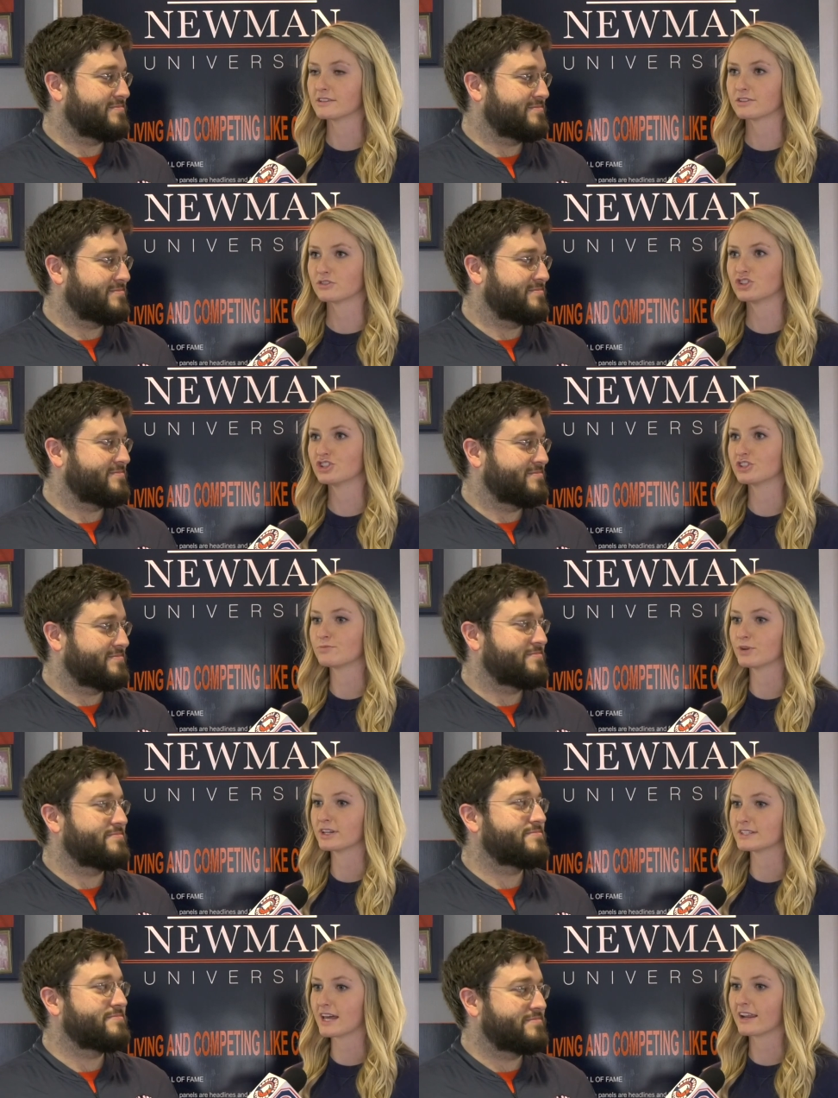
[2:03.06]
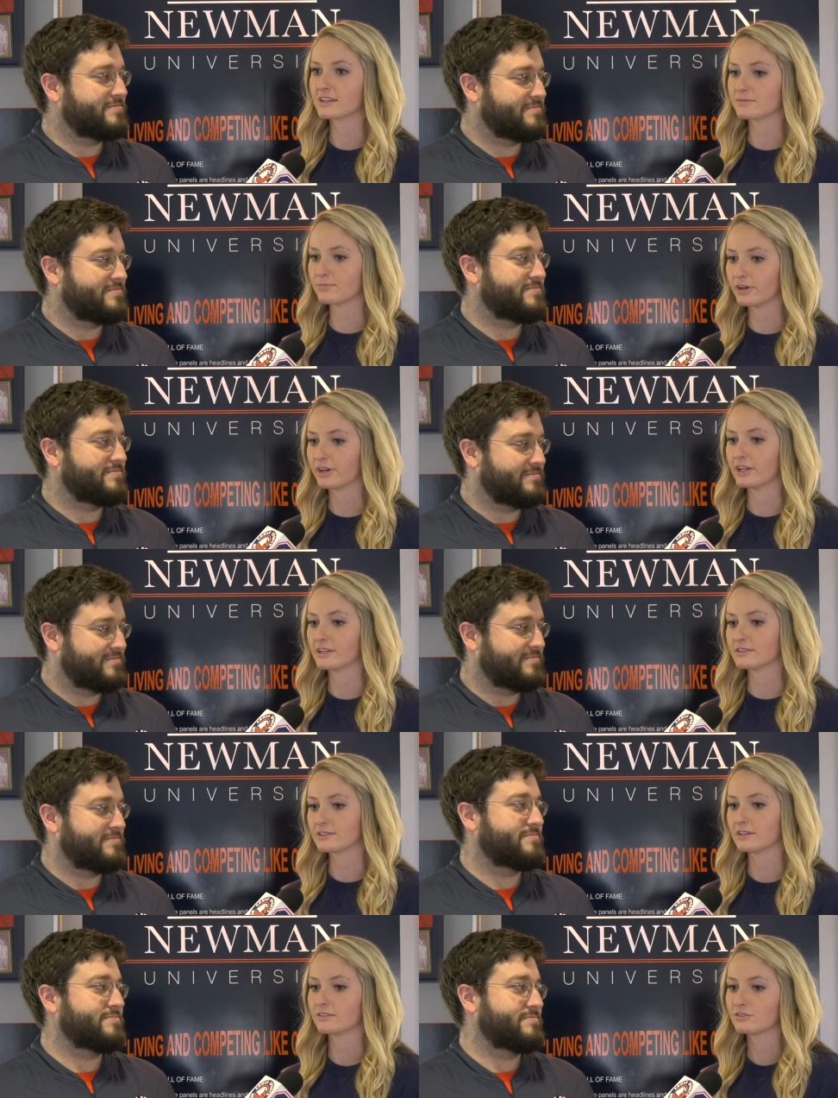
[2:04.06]
Speaker 1: so she just brings that
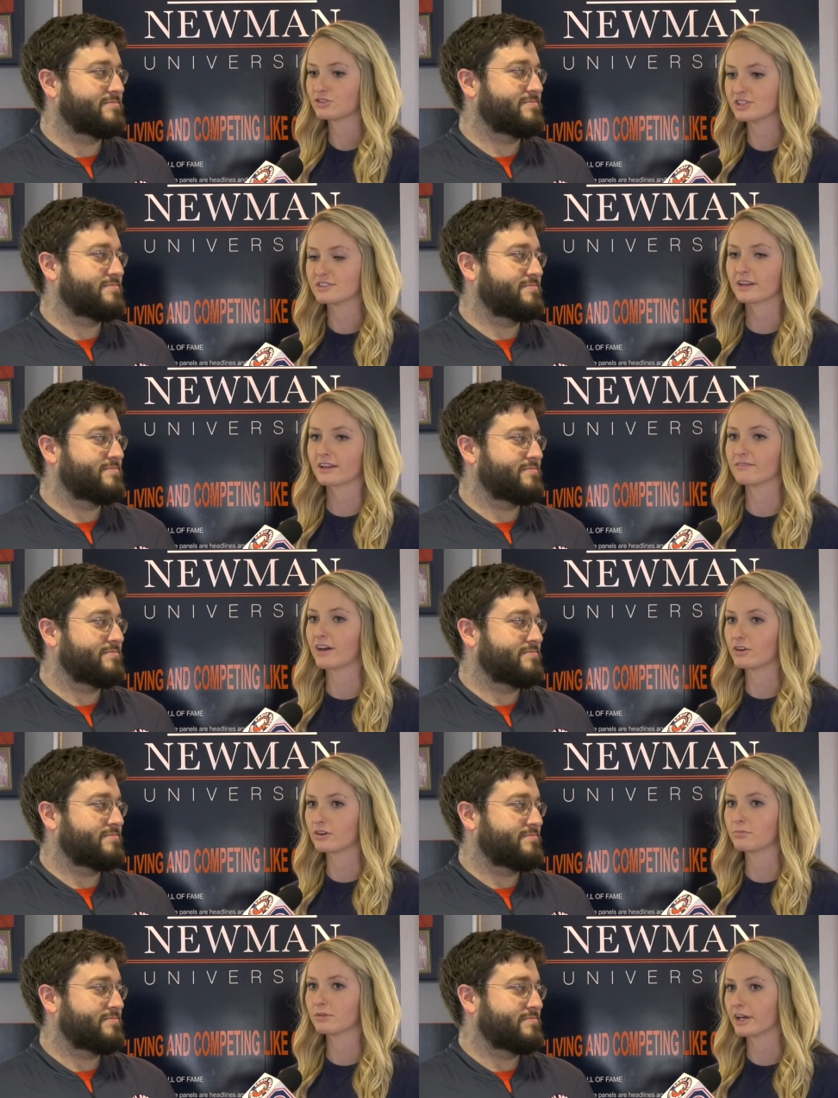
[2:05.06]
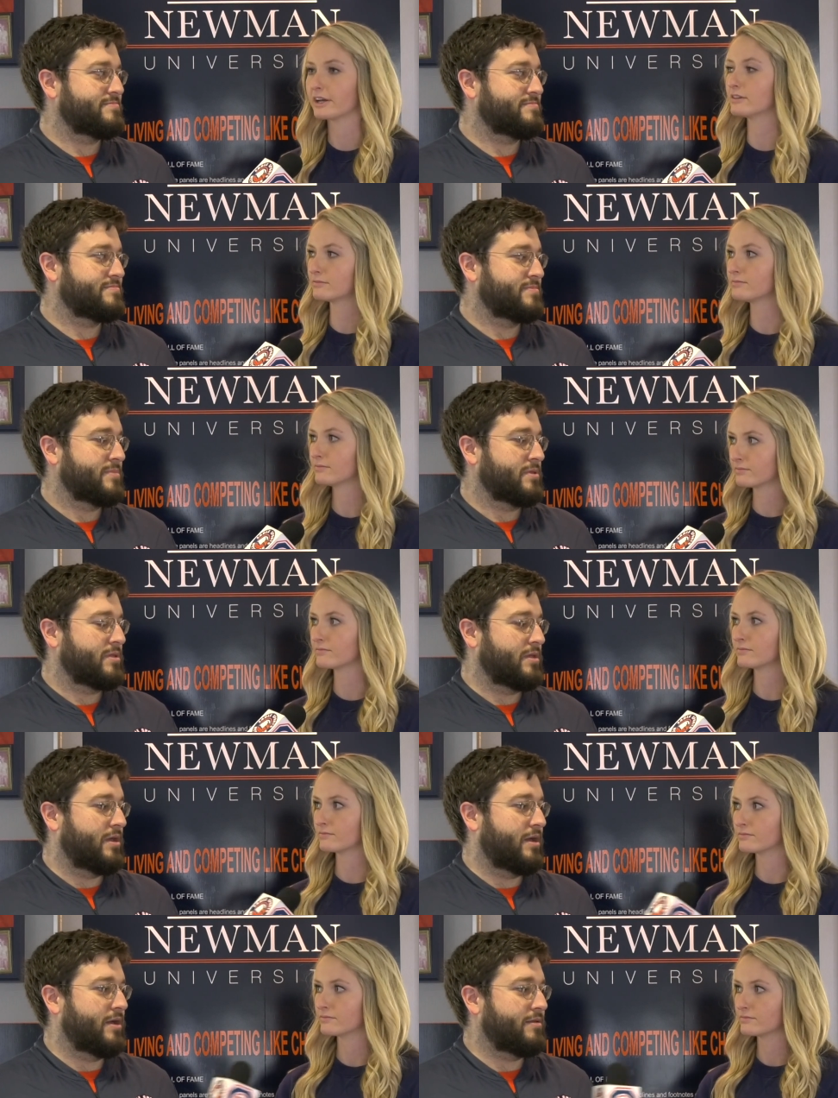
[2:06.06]
experience, and she's like a veteran player.
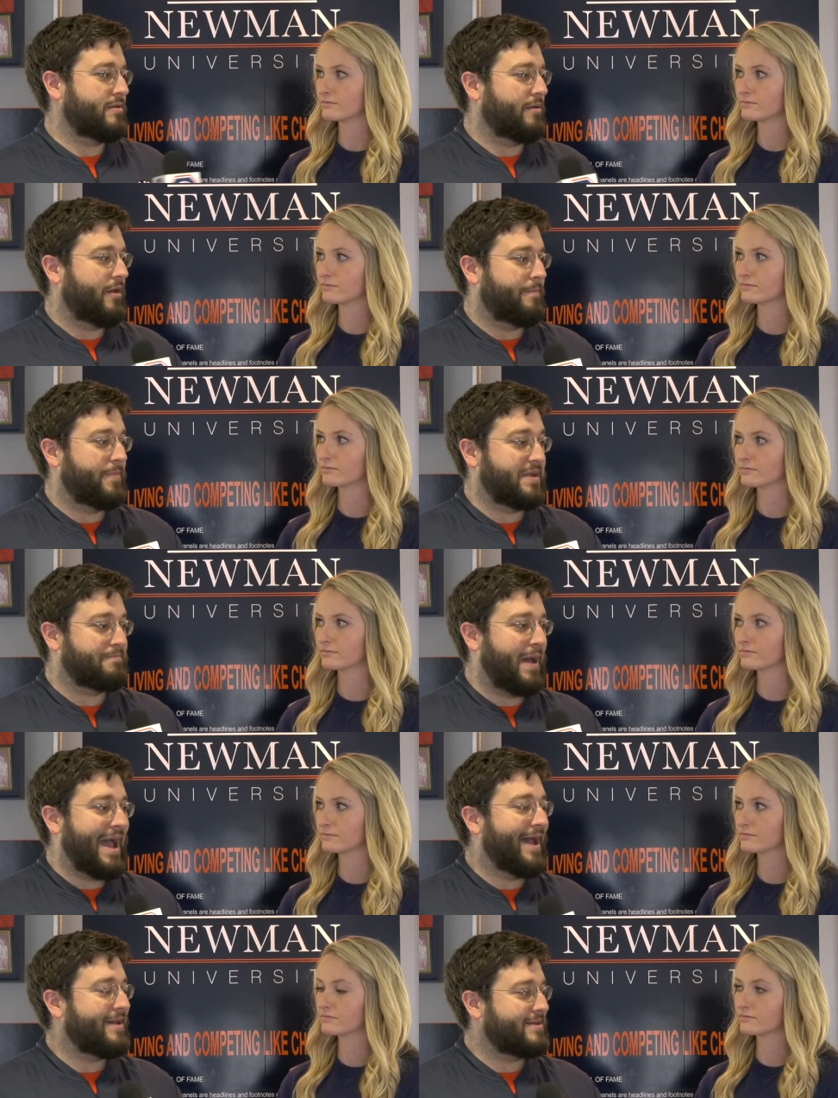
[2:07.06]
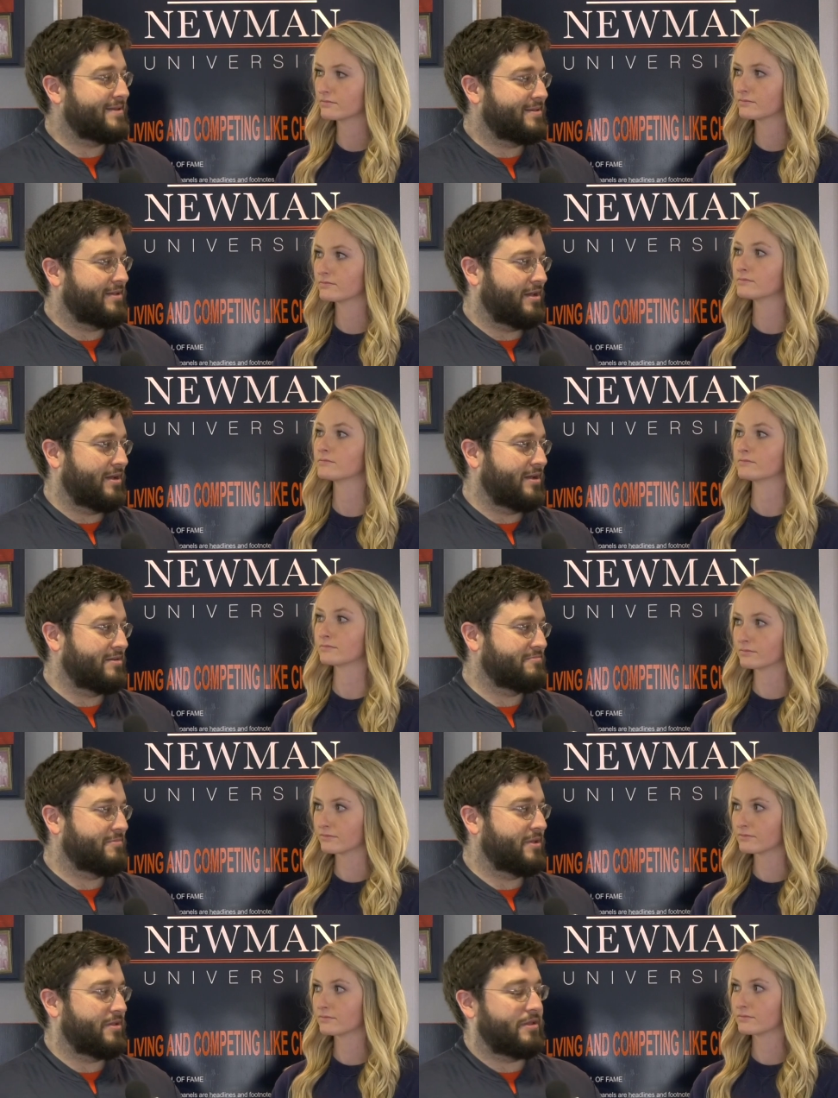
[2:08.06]
Speaker 2: Uh, a big bat uh,
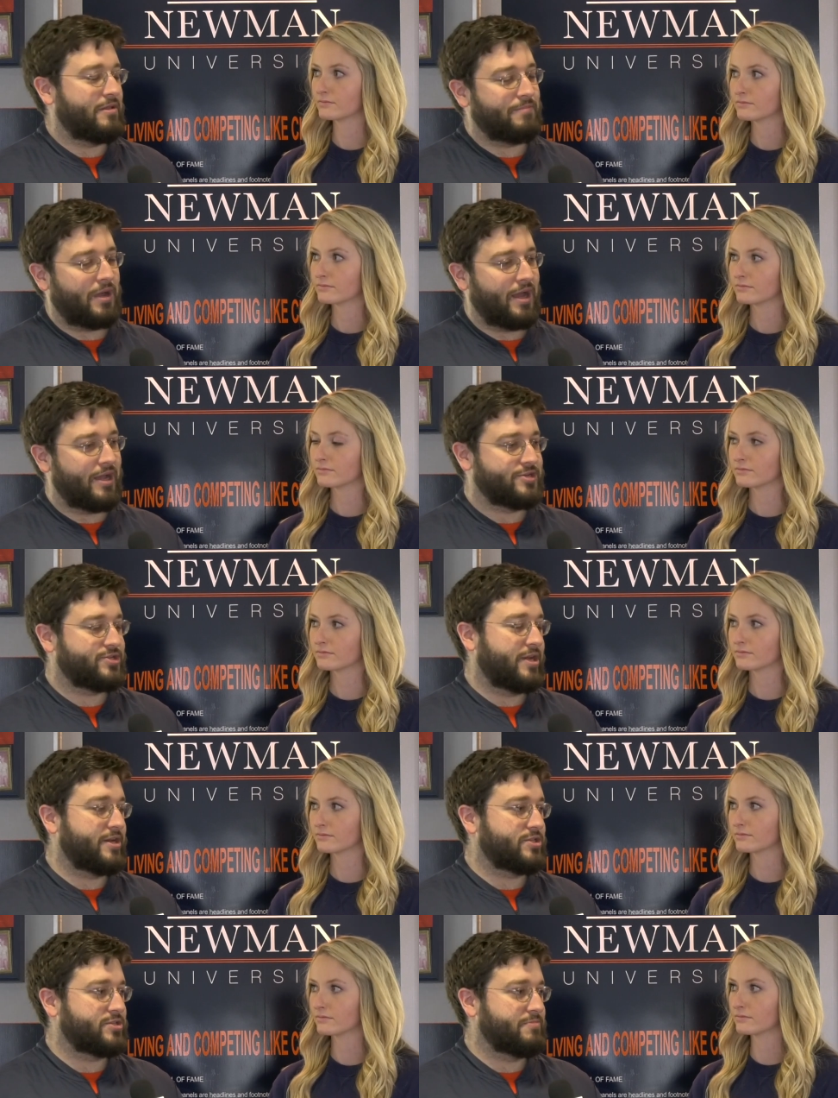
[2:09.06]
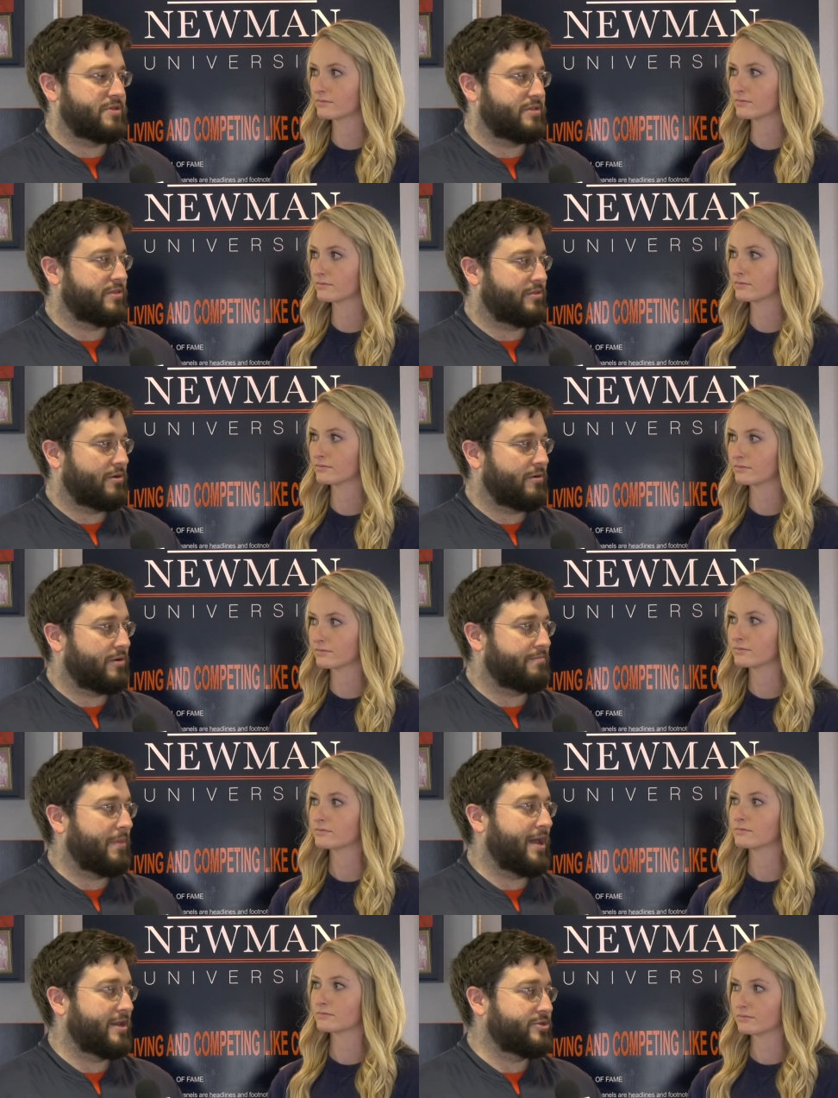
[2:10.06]
behind Shannon Smith at third and
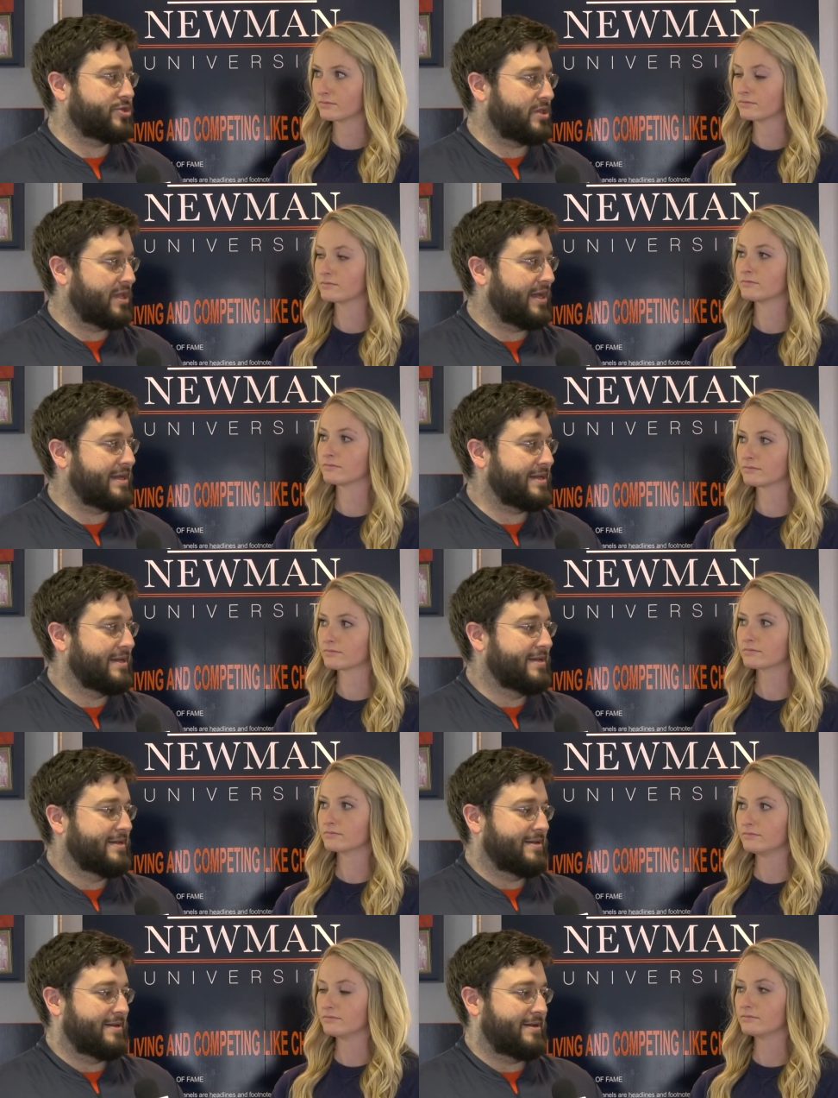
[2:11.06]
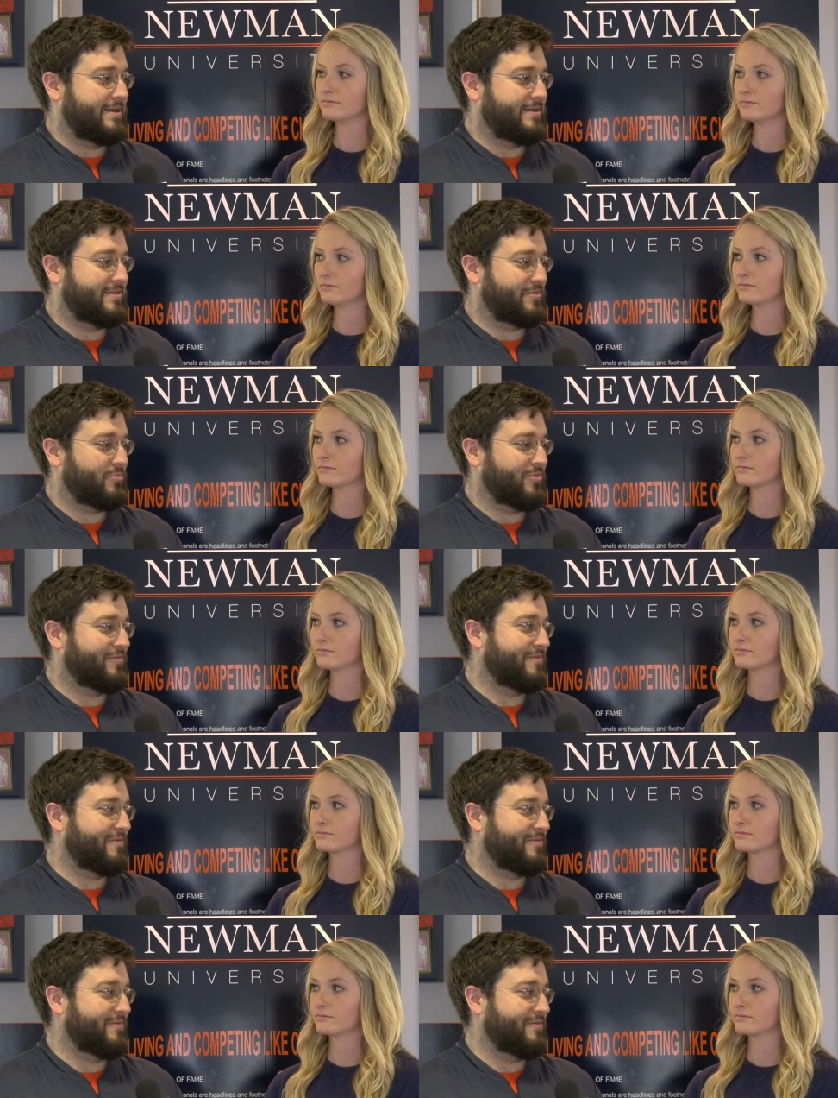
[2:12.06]
Maddie Gillette. Uh, the word